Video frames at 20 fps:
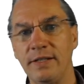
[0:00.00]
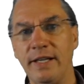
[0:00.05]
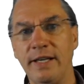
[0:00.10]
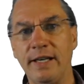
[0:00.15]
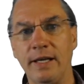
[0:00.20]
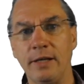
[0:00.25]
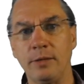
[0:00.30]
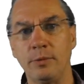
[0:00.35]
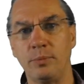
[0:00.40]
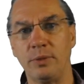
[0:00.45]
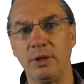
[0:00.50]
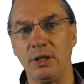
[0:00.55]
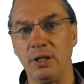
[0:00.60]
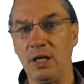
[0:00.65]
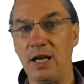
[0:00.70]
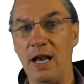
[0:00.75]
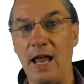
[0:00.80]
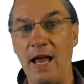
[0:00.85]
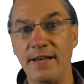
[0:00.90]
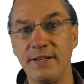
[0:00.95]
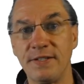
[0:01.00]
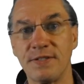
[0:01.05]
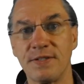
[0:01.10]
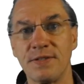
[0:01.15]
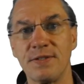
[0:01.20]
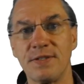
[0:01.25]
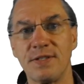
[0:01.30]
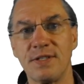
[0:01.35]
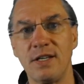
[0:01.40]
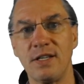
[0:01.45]
they can be
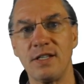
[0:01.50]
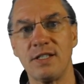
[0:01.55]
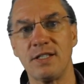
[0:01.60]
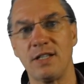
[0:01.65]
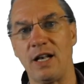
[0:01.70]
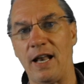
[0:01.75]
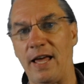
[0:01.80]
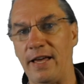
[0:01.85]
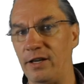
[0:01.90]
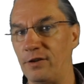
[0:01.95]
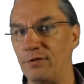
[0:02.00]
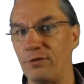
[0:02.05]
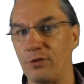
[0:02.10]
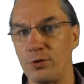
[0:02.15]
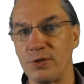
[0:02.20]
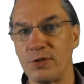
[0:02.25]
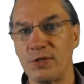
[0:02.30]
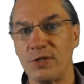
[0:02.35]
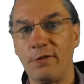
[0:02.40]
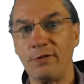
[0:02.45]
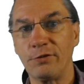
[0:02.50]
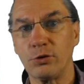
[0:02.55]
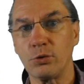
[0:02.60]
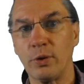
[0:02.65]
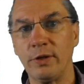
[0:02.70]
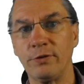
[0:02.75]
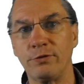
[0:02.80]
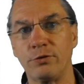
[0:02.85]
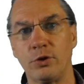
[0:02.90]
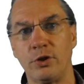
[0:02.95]
licenses, like for
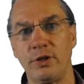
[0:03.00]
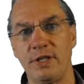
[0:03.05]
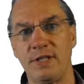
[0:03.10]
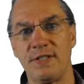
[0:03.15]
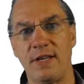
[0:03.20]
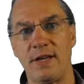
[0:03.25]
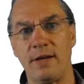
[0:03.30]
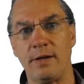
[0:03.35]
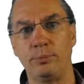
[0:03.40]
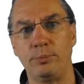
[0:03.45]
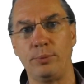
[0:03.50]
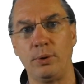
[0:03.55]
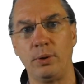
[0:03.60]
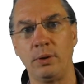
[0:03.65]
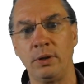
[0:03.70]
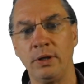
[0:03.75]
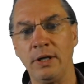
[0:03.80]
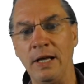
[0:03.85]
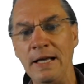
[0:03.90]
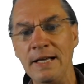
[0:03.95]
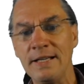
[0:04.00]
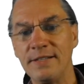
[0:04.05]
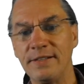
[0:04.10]
software, for example,